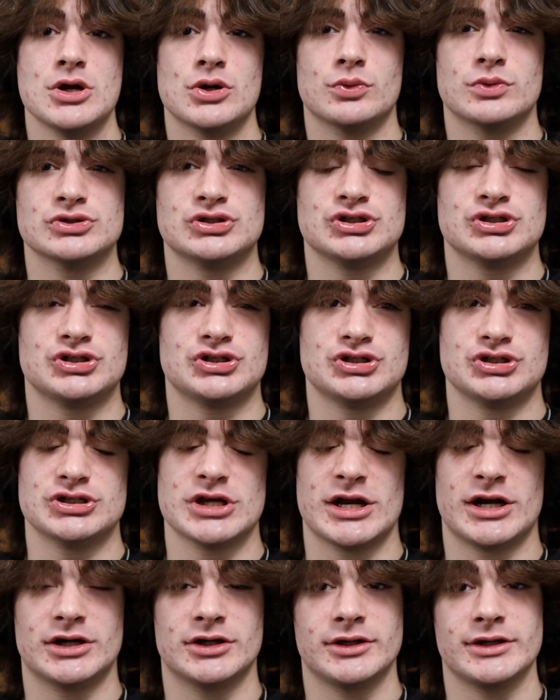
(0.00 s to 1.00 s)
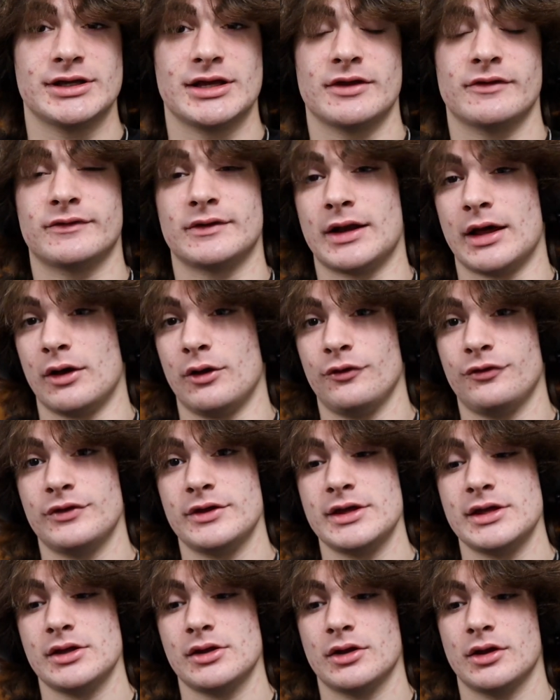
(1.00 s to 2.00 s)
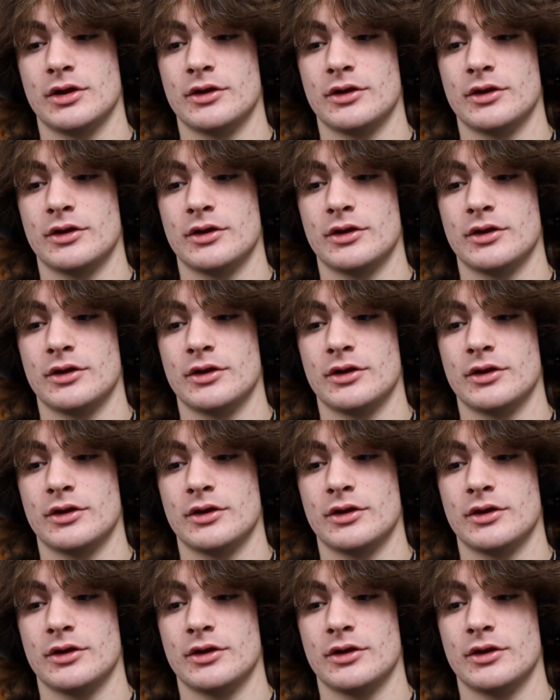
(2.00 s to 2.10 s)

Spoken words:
which generally isn't healthy.